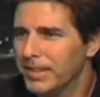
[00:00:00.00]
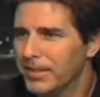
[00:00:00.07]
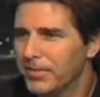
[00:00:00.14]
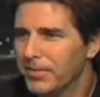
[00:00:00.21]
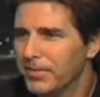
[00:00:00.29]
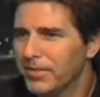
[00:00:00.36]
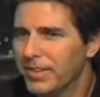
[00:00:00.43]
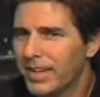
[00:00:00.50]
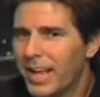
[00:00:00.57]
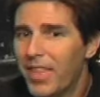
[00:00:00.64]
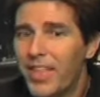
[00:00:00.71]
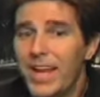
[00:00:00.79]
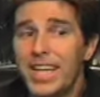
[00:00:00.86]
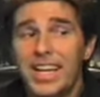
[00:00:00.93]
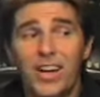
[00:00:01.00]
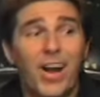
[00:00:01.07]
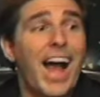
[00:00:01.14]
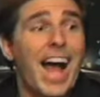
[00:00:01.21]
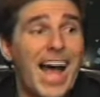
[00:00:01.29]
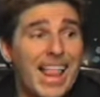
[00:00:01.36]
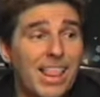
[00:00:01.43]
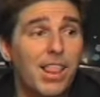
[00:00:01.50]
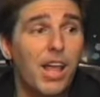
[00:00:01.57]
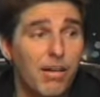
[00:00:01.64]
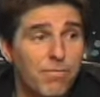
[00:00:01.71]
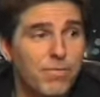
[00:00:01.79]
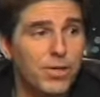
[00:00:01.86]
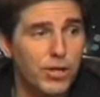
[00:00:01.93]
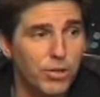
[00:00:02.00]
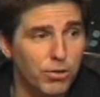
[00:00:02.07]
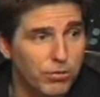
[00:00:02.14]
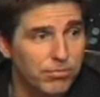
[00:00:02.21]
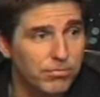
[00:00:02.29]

I love you. They need to hear, I love you.